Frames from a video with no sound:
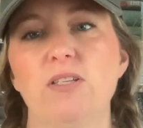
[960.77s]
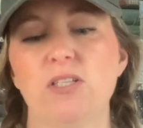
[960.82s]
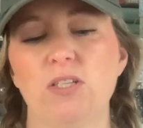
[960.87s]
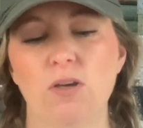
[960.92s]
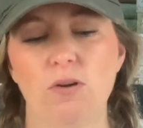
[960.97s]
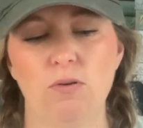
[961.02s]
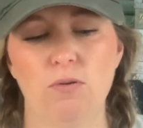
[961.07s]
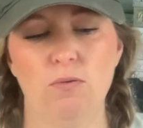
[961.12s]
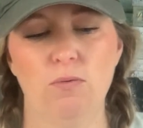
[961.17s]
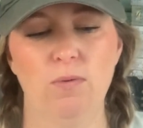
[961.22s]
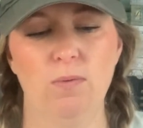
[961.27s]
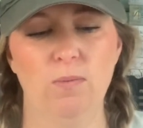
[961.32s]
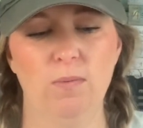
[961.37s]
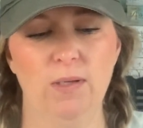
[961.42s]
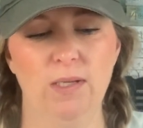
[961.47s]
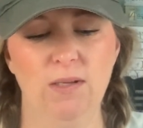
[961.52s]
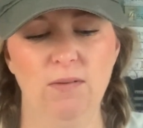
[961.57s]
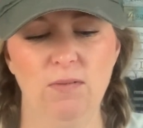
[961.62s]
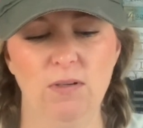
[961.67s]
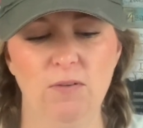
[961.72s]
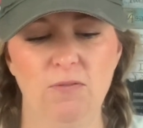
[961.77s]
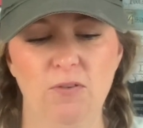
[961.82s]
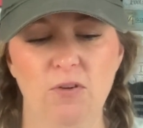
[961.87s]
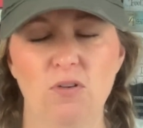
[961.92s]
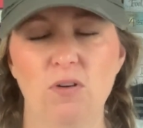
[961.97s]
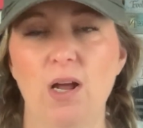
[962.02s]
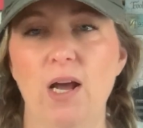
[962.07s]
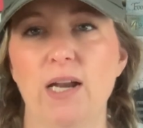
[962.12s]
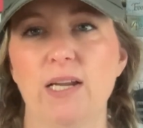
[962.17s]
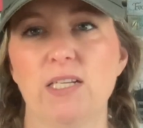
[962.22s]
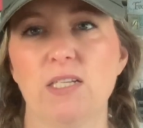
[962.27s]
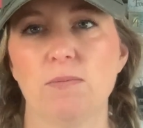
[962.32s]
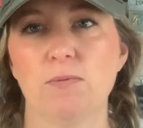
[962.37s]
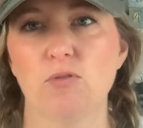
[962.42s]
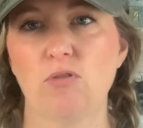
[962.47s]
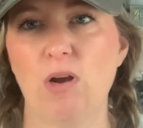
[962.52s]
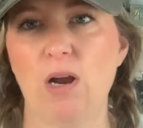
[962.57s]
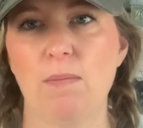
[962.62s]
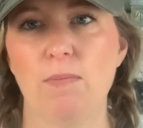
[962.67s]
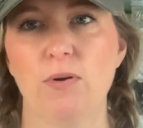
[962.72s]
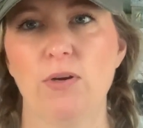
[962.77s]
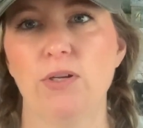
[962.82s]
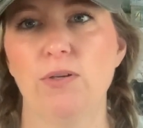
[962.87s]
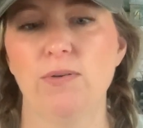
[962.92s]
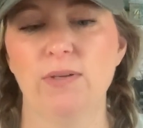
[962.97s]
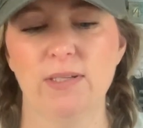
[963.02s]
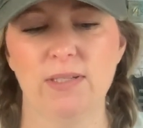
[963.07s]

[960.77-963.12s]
So even if you're not a subscriber, you